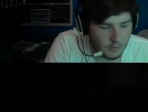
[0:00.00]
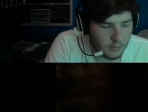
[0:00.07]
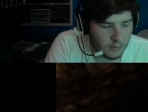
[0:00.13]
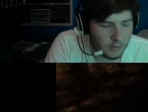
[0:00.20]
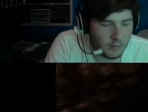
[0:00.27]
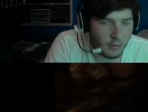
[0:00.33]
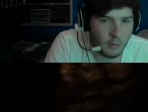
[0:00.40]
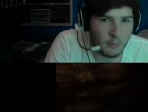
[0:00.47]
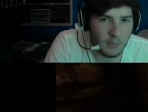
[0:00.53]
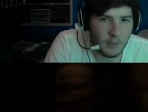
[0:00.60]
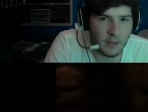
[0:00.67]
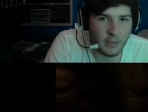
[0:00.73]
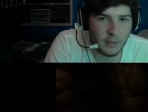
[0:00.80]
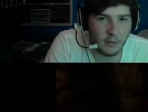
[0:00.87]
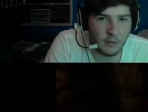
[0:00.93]
Don't make
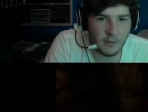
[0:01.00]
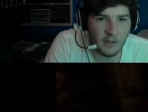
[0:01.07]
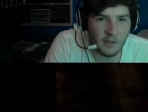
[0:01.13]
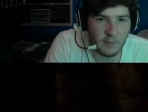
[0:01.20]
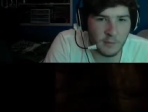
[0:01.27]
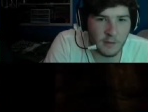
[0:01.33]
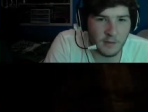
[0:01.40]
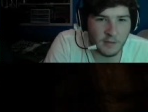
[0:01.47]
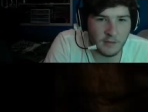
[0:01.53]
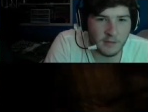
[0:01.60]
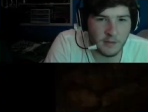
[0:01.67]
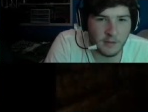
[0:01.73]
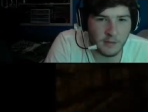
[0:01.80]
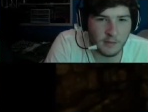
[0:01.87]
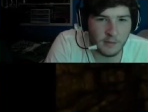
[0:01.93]
those ambient
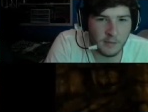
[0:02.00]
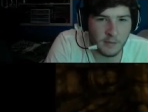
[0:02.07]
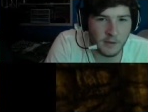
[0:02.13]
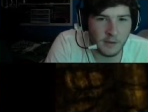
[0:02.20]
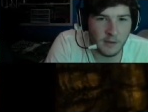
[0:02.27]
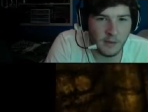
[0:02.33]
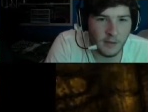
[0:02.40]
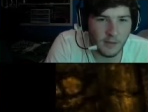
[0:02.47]
sounds at me.